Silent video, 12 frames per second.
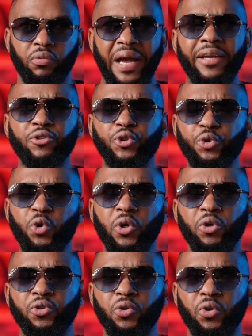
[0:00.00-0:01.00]
Kind of true
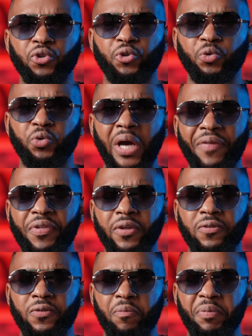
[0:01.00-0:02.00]
and also not true. I
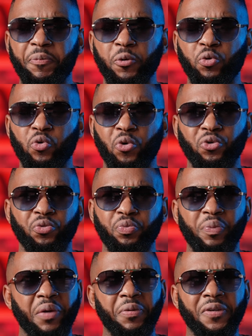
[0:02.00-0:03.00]
think some people do go to
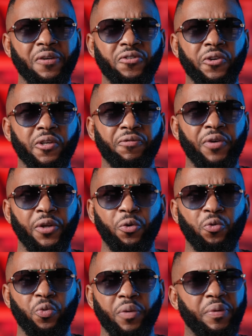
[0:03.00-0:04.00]
maybe just certain
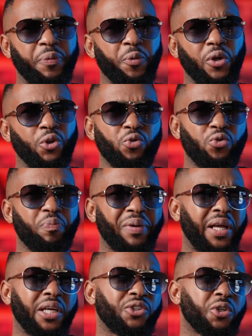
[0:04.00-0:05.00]
venues where people are used to
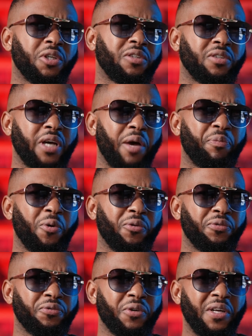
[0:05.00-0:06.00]
playing a certain type
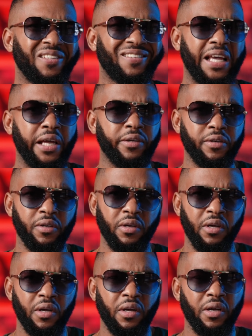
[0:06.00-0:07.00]
of set.
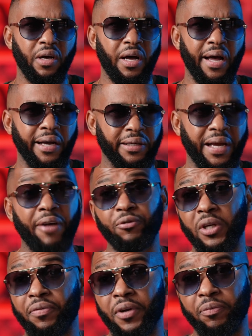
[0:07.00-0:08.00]
I have
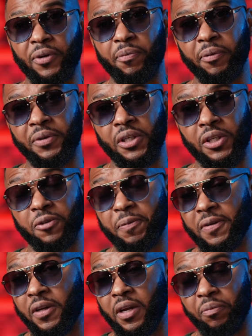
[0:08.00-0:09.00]
to give it up to hip hop DJs,
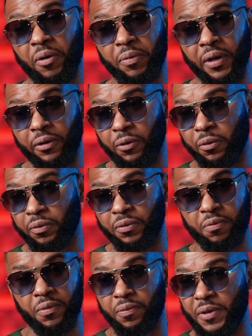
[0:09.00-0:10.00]
especially in
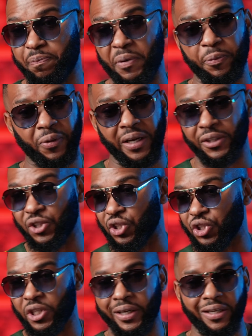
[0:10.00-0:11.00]
Namibia. People like
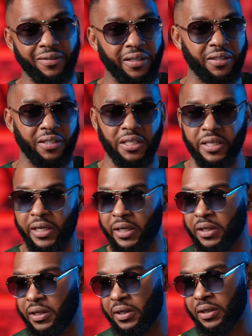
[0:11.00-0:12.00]
Chinchilla, Sandile,